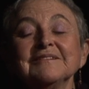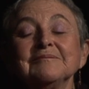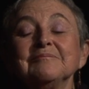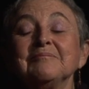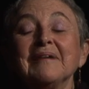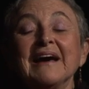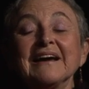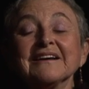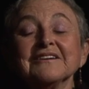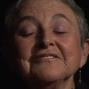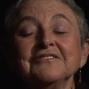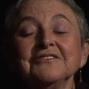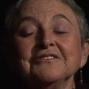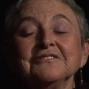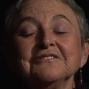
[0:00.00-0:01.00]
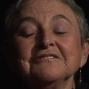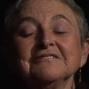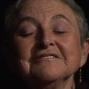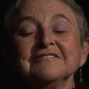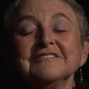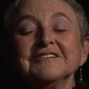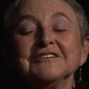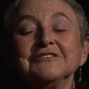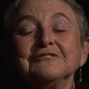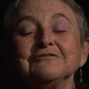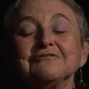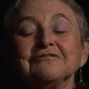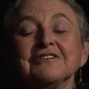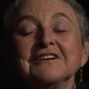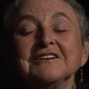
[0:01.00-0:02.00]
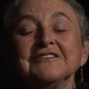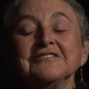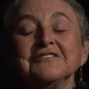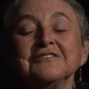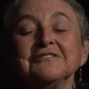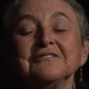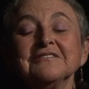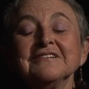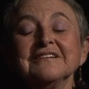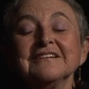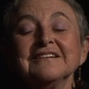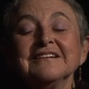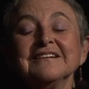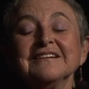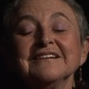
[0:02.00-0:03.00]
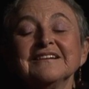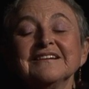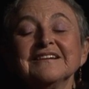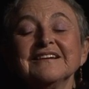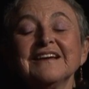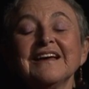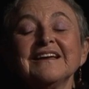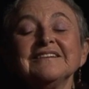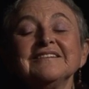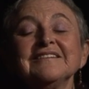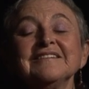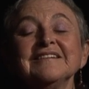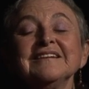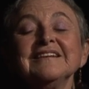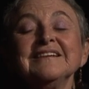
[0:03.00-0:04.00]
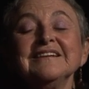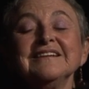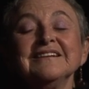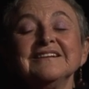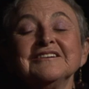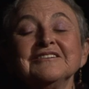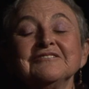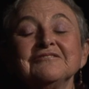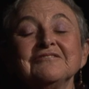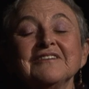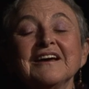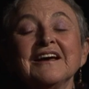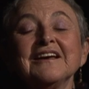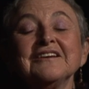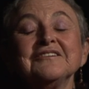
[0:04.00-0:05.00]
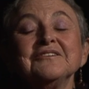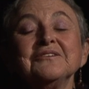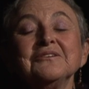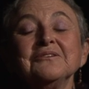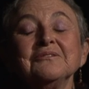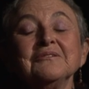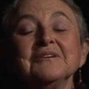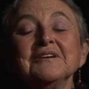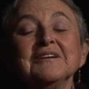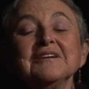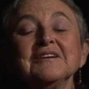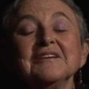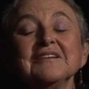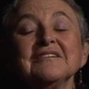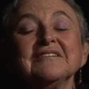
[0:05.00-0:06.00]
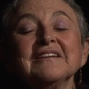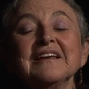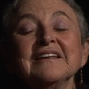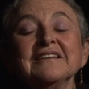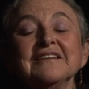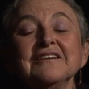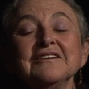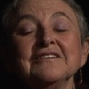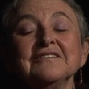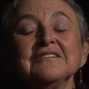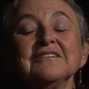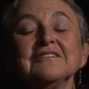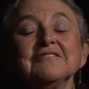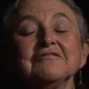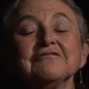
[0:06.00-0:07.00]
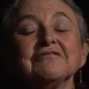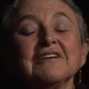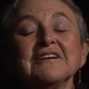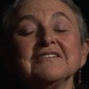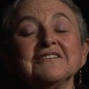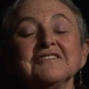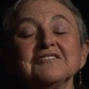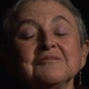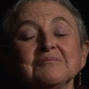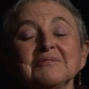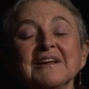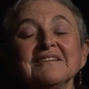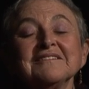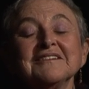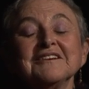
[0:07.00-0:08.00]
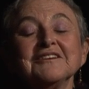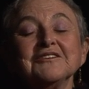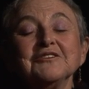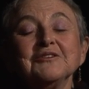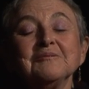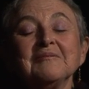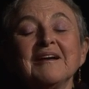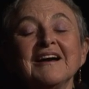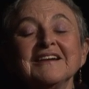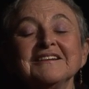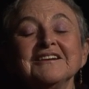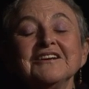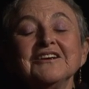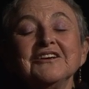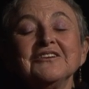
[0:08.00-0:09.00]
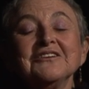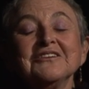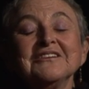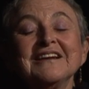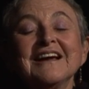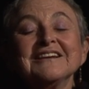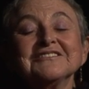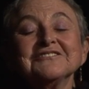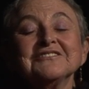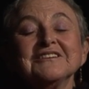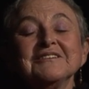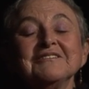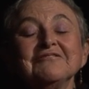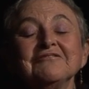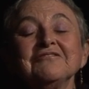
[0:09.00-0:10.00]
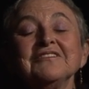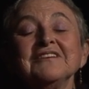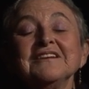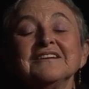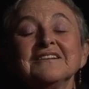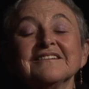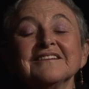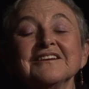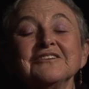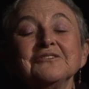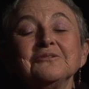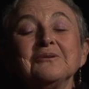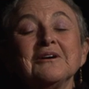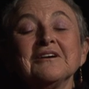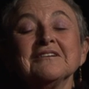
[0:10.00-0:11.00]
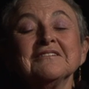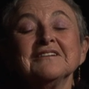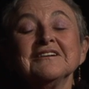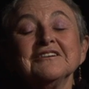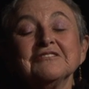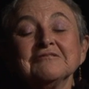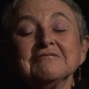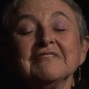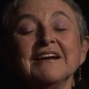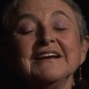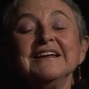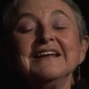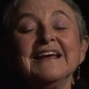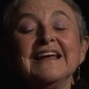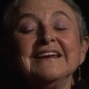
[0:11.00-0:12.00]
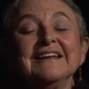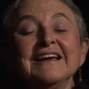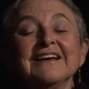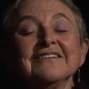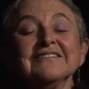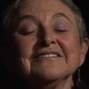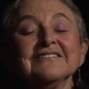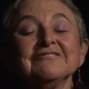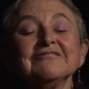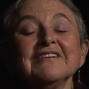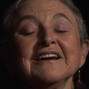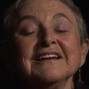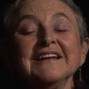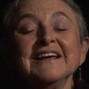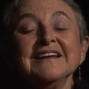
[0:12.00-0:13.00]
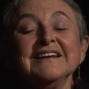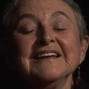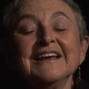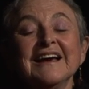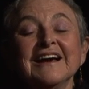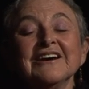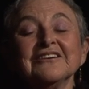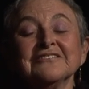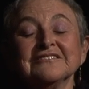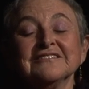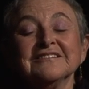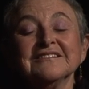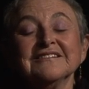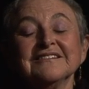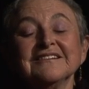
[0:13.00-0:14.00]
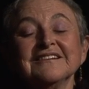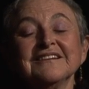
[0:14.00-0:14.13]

and back of you and in front of you, and see if, as you say these phrases of blessing in your mind, you can actually feel that you are radiating out